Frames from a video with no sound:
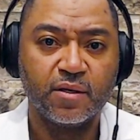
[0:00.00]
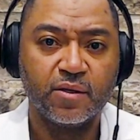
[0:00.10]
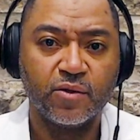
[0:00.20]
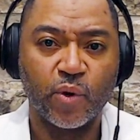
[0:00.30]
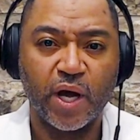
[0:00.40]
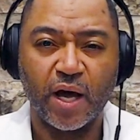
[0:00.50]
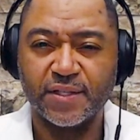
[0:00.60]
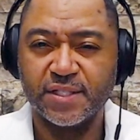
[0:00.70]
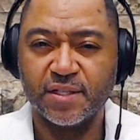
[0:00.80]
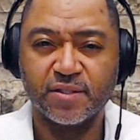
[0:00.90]
the way how the
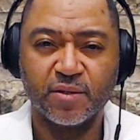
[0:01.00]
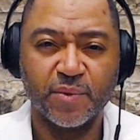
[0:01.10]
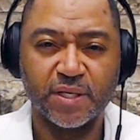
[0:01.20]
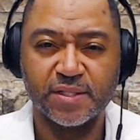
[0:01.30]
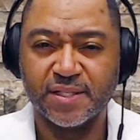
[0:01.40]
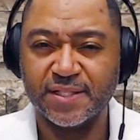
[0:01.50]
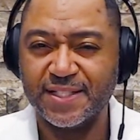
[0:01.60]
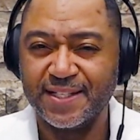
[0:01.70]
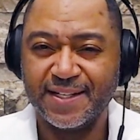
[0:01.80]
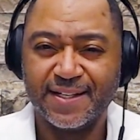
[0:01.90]
system is, it
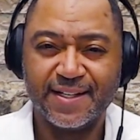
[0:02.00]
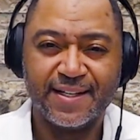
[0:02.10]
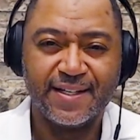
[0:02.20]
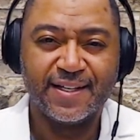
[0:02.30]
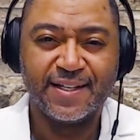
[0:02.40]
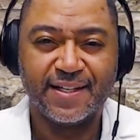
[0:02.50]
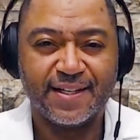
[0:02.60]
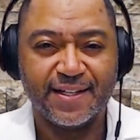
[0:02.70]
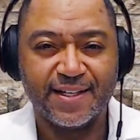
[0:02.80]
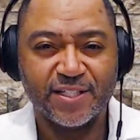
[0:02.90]

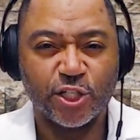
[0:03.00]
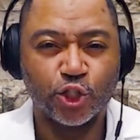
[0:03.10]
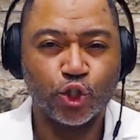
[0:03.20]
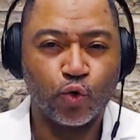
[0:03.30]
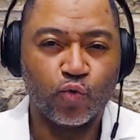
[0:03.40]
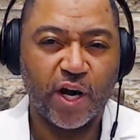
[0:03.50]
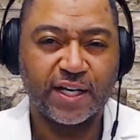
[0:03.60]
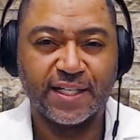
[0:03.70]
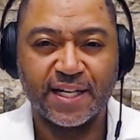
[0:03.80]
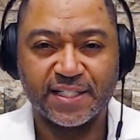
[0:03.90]
isn't
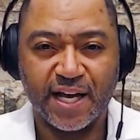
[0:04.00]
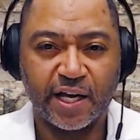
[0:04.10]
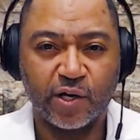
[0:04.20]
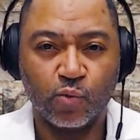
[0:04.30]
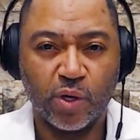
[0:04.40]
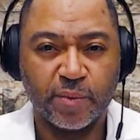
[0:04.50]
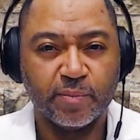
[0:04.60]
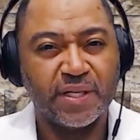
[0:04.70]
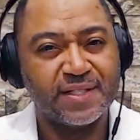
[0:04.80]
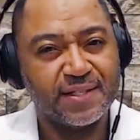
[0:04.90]
directly attacking women,
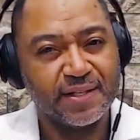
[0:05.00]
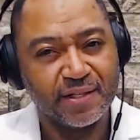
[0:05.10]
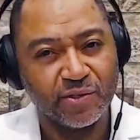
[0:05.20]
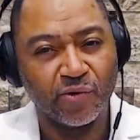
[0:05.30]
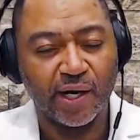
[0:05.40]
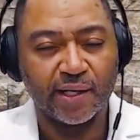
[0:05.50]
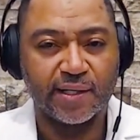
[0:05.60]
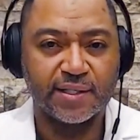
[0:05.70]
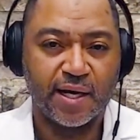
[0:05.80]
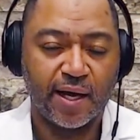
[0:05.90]
but it's
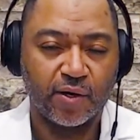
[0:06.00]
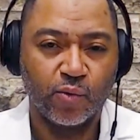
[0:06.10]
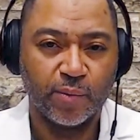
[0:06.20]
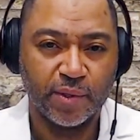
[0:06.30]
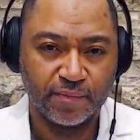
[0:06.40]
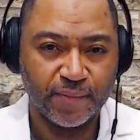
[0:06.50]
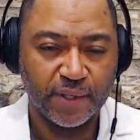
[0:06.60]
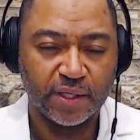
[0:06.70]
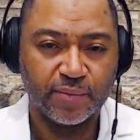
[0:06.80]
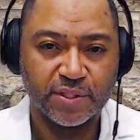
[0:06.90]
indirectly attacking women.
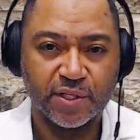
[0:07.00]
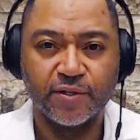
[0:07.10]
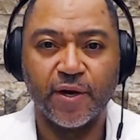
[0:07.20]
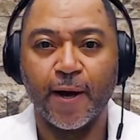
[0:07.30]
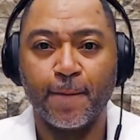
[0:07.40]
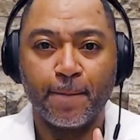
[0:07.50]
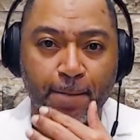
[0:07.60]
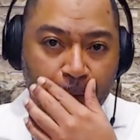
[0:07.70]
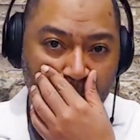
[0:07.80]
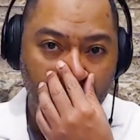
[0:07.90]
And let me tell you how.
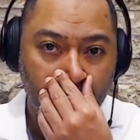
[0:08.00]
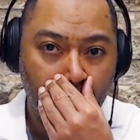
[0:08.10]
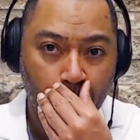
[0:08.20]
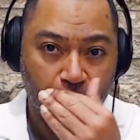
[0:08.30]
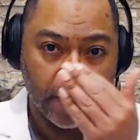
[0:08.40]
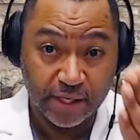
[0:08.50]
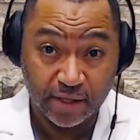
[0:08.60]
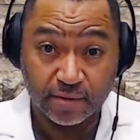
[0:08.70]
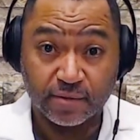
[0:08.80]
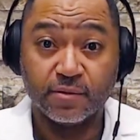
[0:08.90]

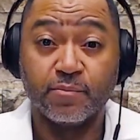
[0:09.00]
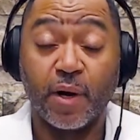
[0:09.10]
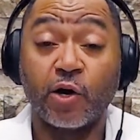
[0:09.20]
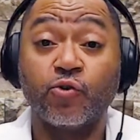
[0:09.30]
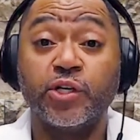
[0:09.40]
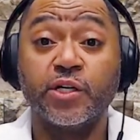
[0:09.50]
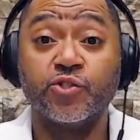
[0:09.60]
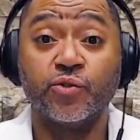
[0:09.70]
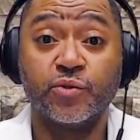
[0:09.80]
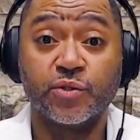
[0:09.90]
Again, my
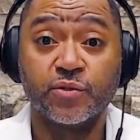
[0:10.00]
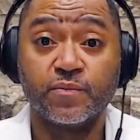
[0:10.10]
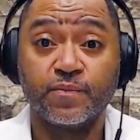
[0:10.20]
credentials.